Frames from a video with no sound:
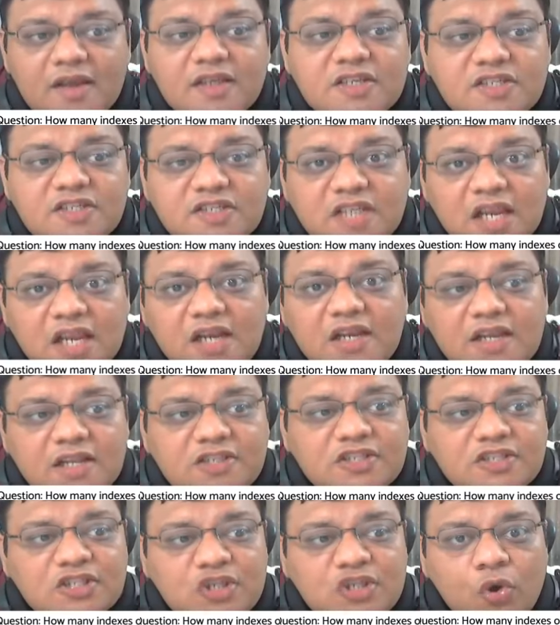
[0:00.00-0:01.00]
Still,
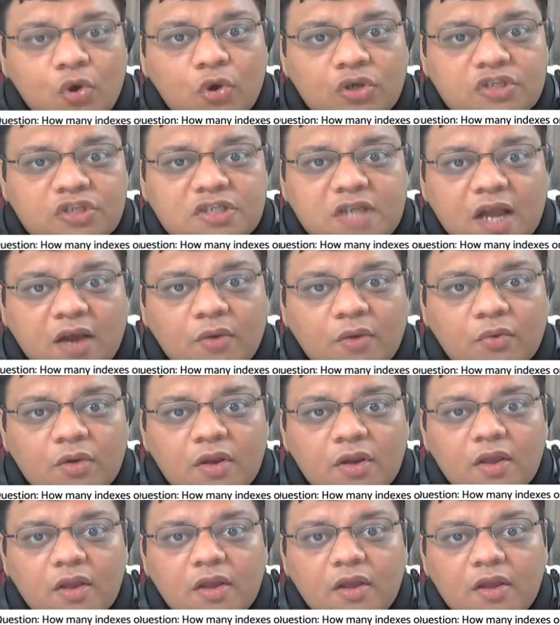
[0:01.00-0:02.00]
it slows down
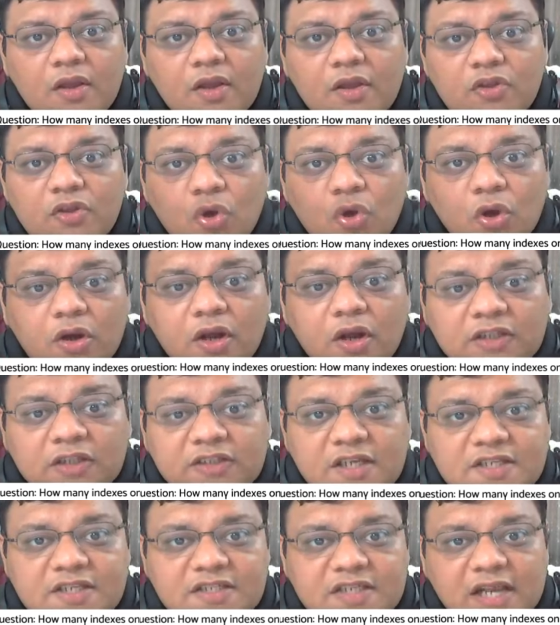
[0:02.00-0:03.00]
your
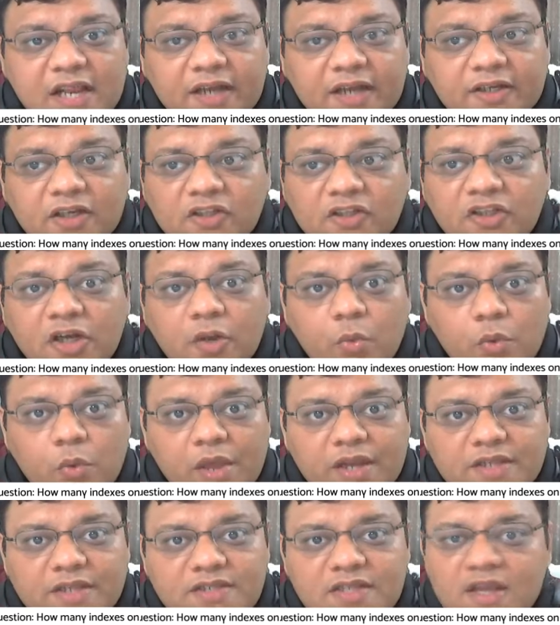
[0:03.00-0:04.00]
other
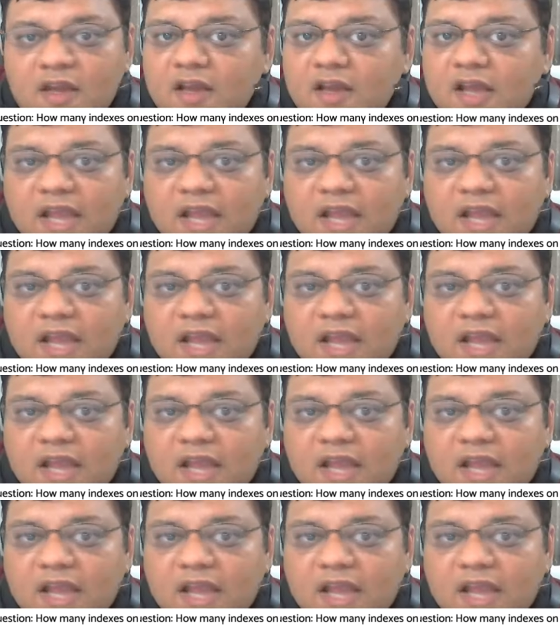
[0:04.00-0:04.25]
queries.